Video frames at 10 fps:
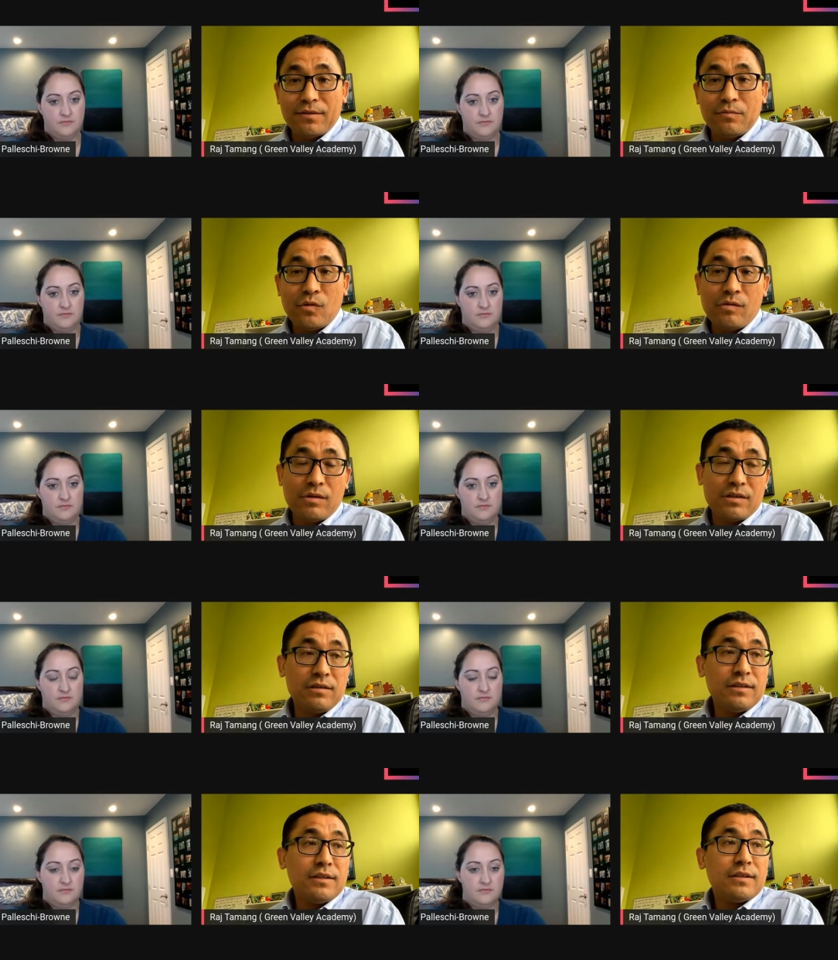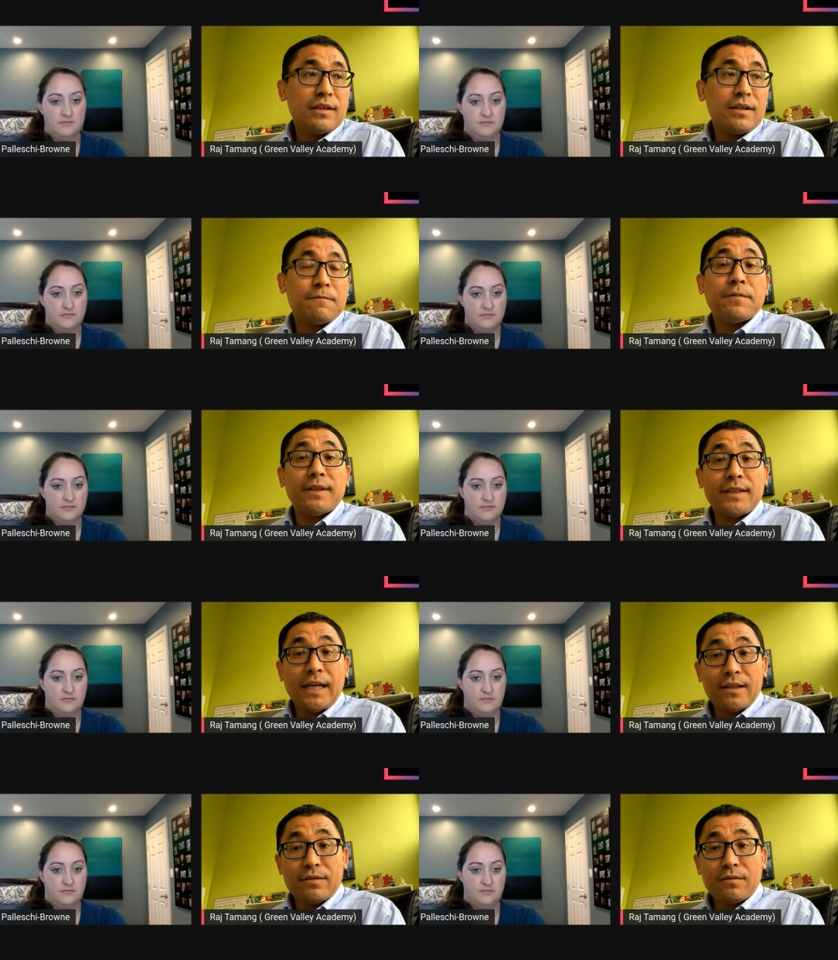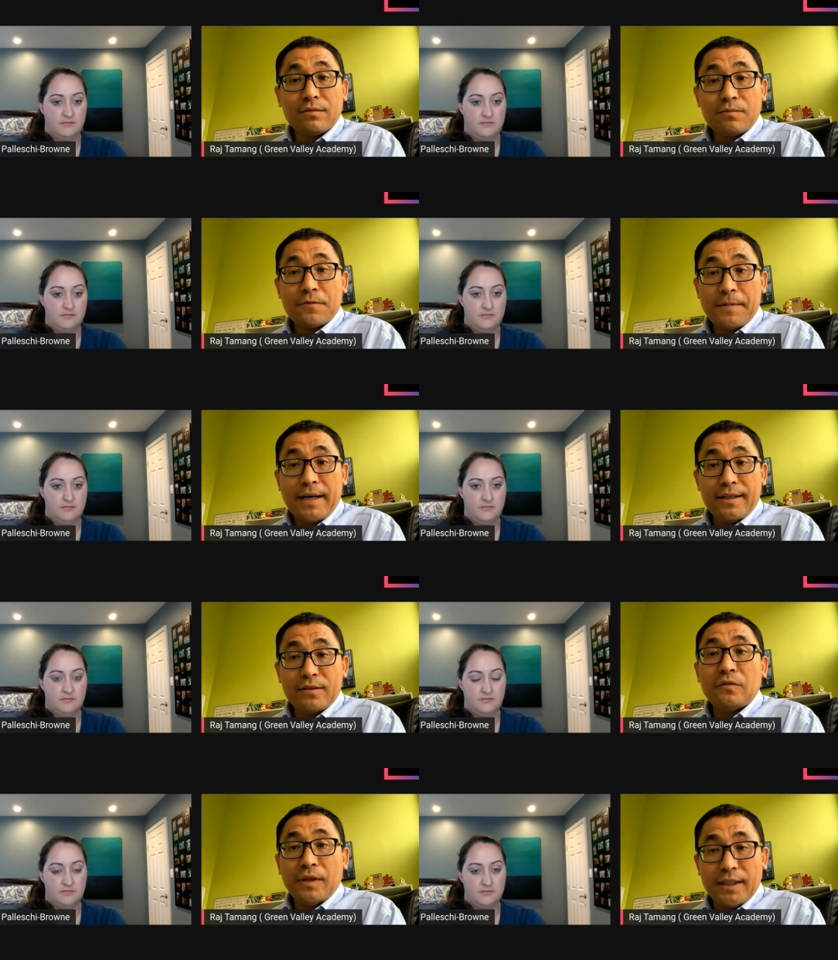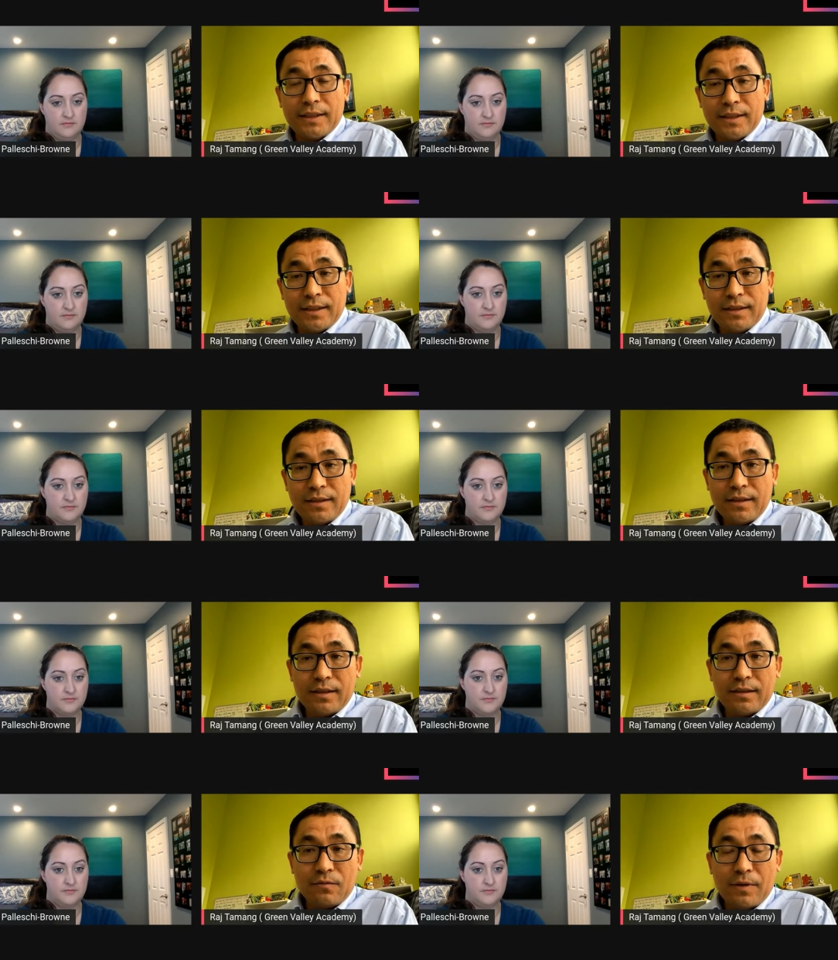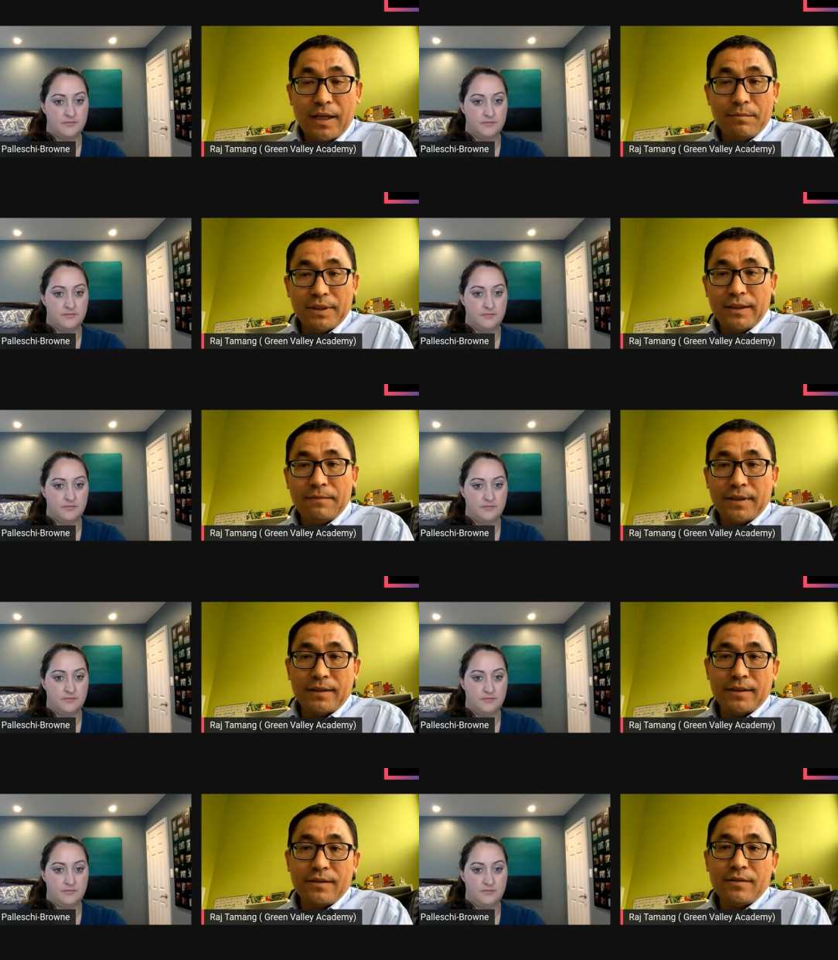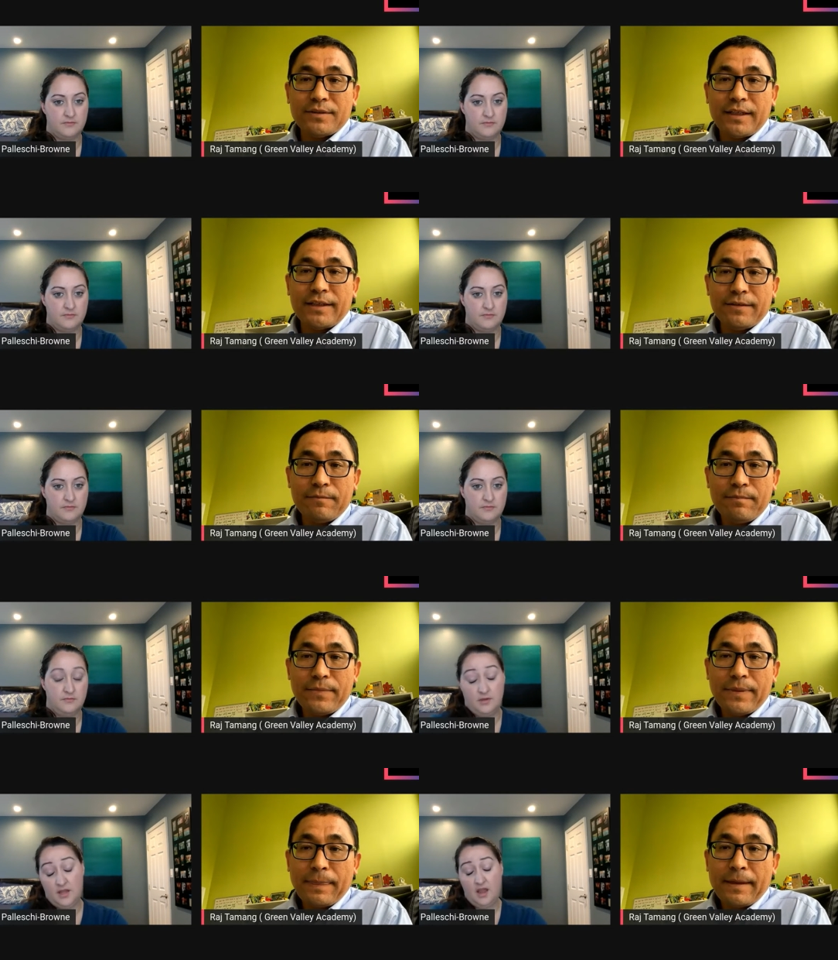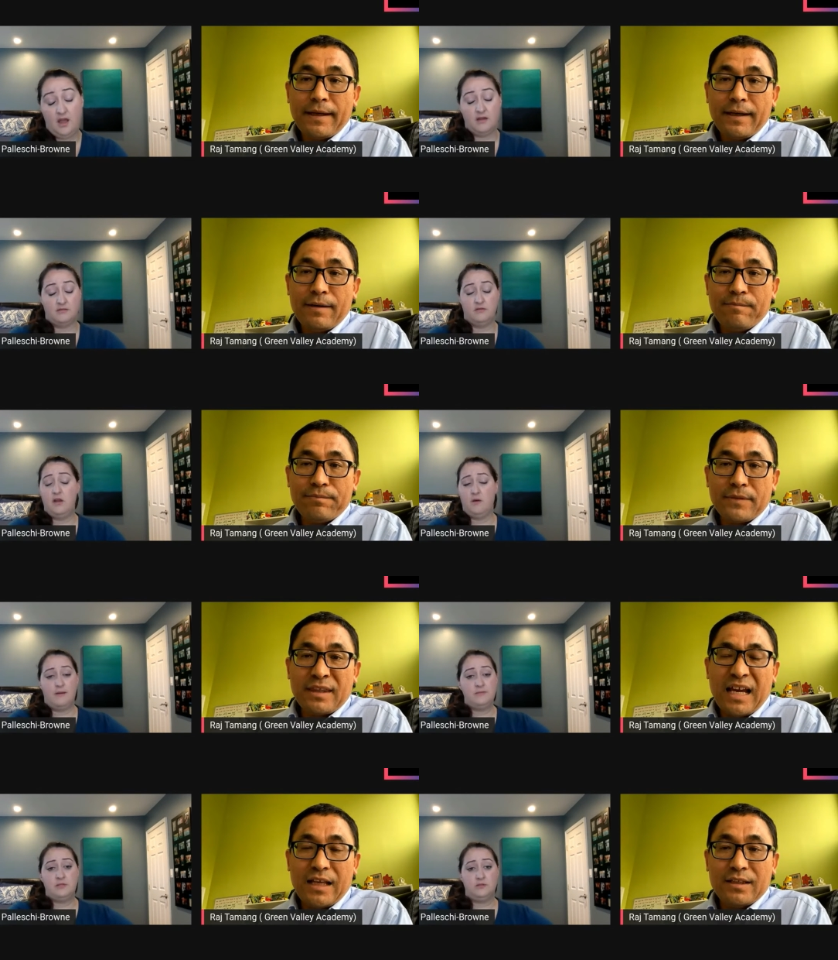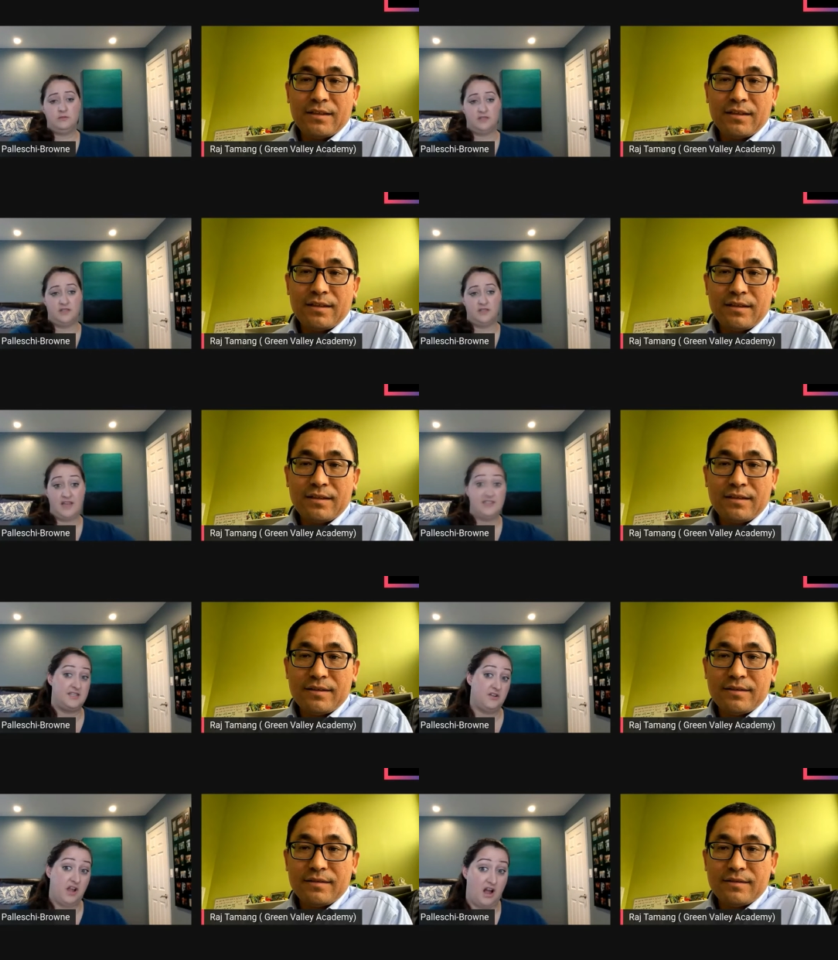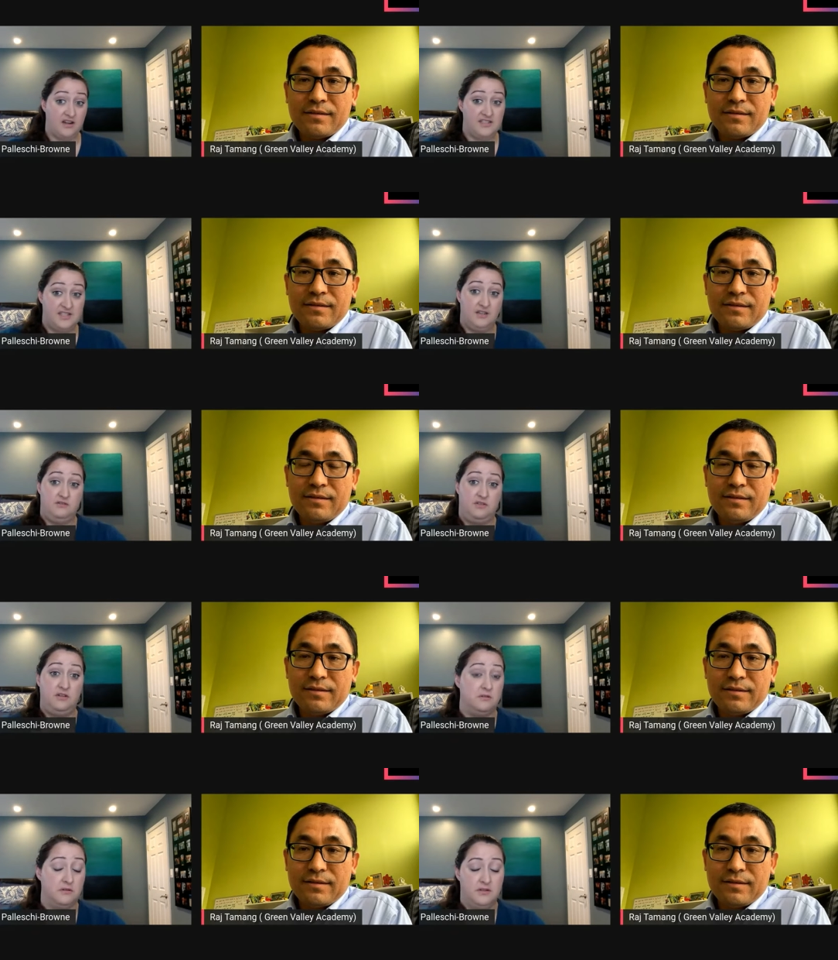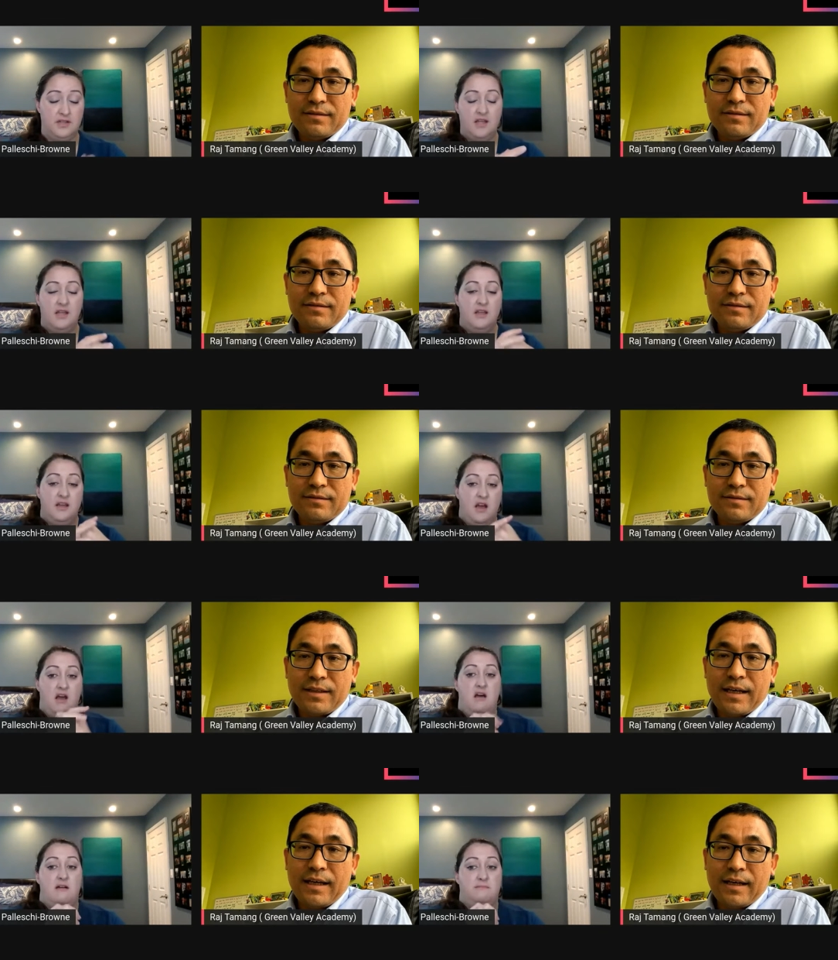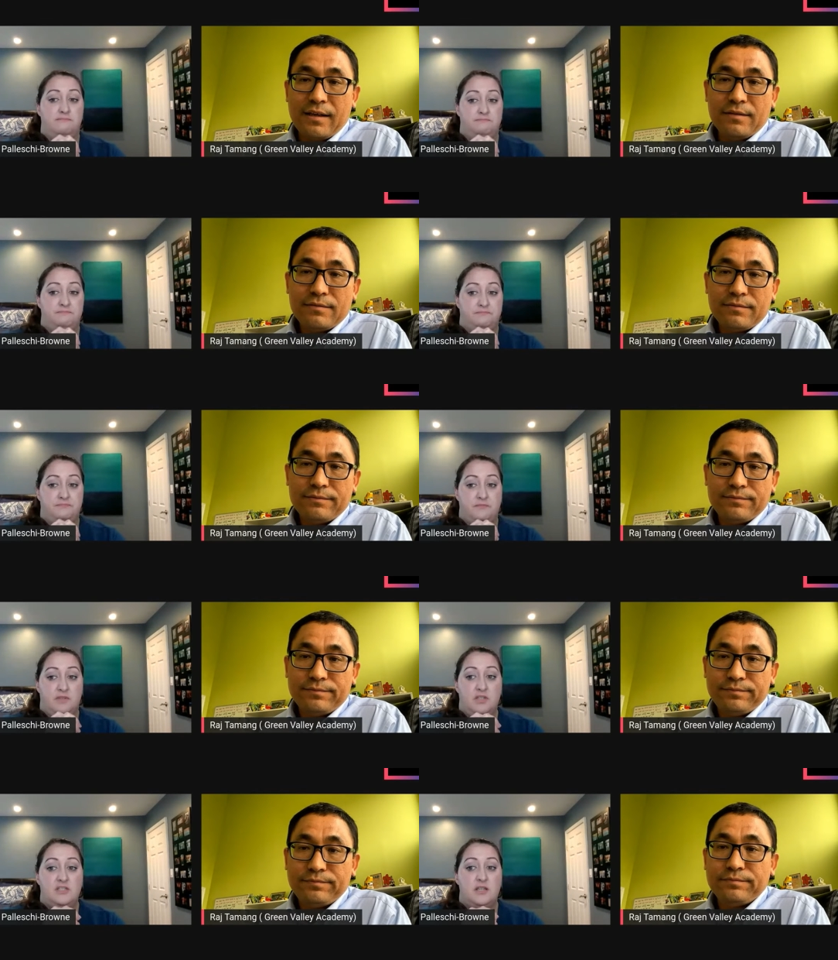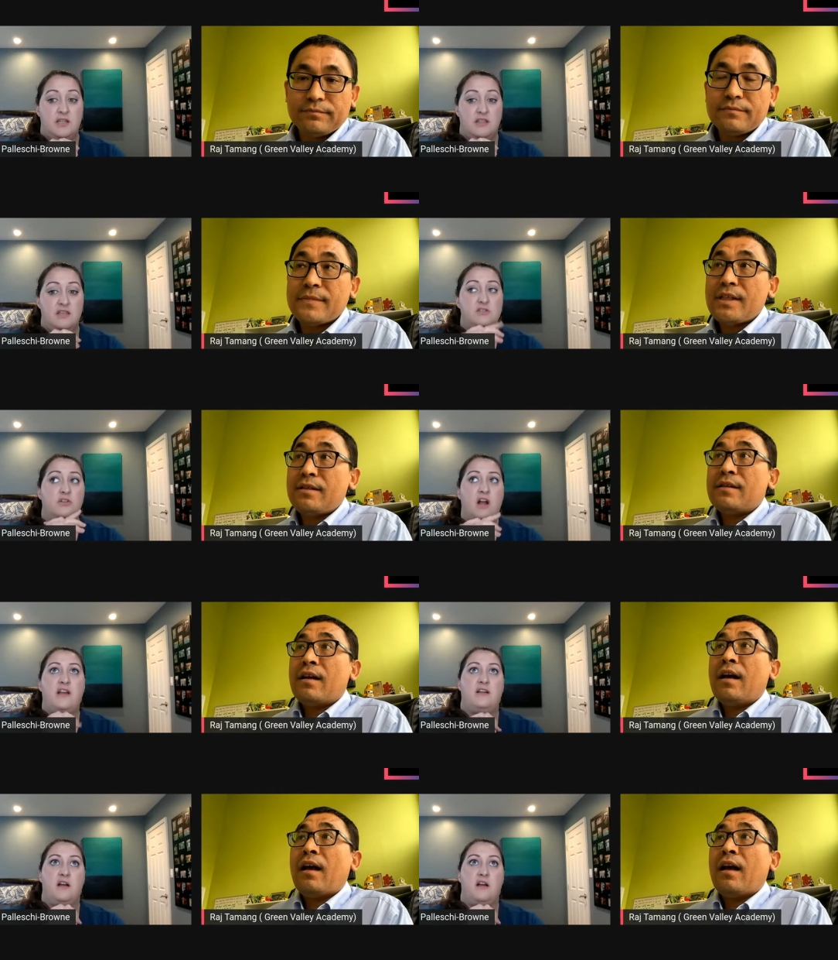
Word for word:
Speaker 1: do more. If we can provide the quality and what I believe in. You know what I'm saying?
Speaker 2: Yeah, um, no, absolutely. That, and it's very honest that you do. Yeah. because um, these are kind